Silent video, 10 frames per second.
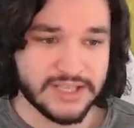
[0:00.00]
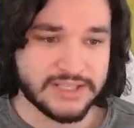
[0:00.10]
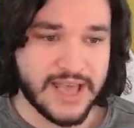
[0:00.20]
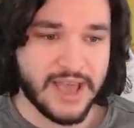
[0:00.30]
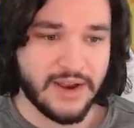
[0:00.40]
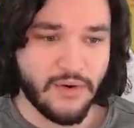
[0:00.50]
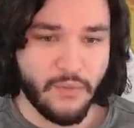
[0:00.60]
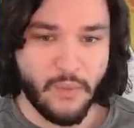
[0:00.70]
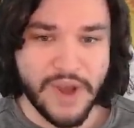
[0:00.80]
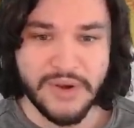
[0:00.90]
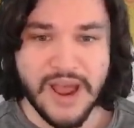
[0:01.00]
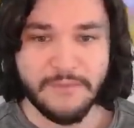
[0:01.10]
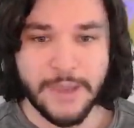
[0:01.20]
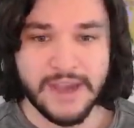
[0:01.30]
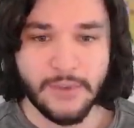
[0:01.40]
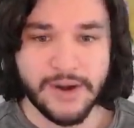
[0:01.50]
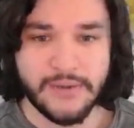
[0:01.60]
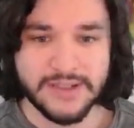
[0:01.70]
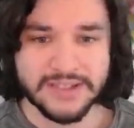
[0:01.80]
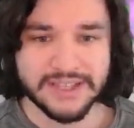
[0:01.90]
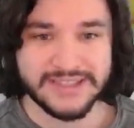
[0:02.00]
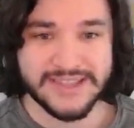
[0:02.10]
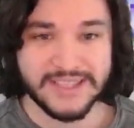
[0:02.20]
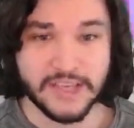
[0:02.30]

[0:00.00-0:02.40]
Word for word: is that when you have pay to win events like this,